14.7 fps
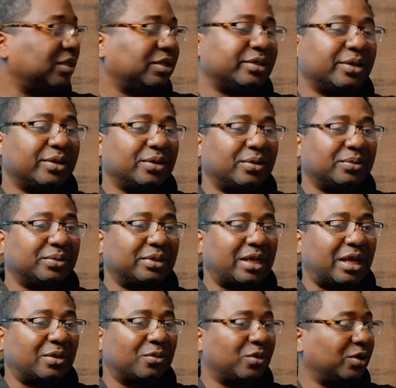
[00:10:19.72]
So
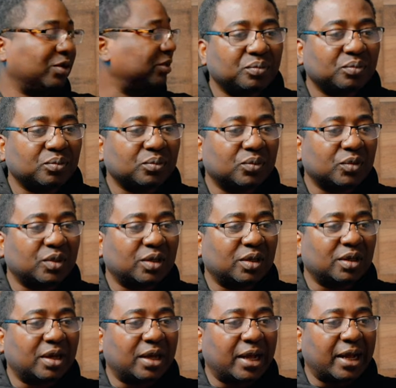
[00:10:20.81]
that works.
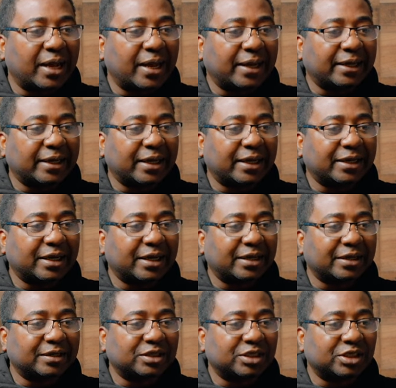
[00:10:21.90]
And
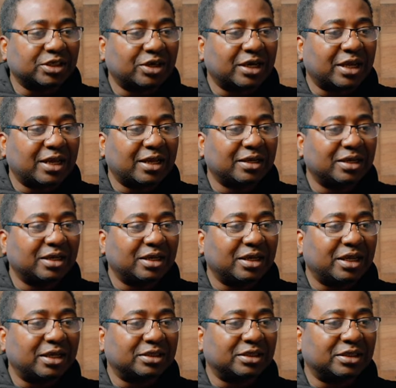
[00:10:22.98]
then shutter.
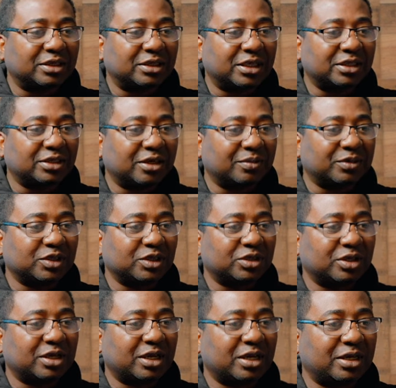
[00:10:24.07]
Let's change up the
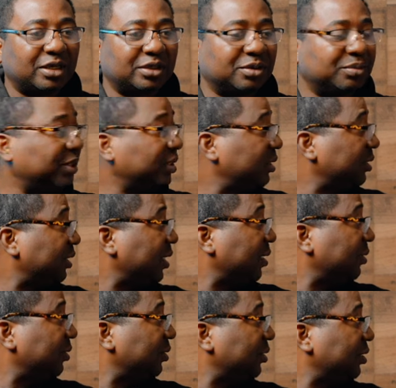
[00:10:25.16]
shutter a little bit. Yeah,
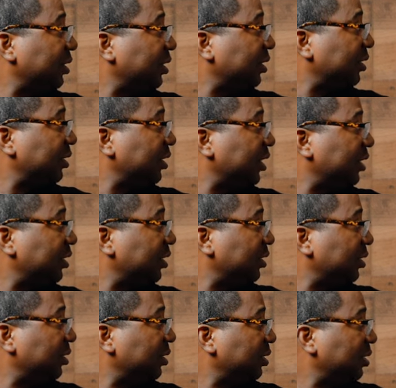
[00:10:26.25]
you see it change.
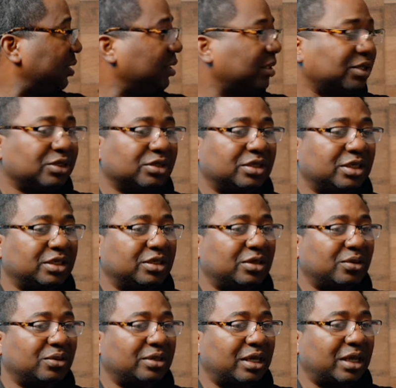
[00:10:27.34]
You see it
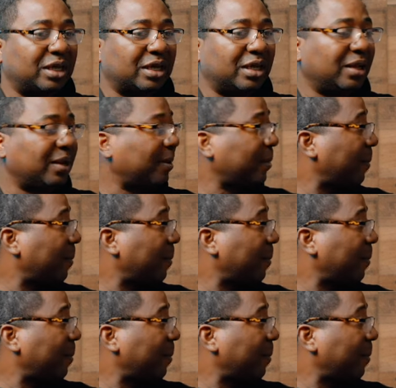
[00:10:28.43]
go darker.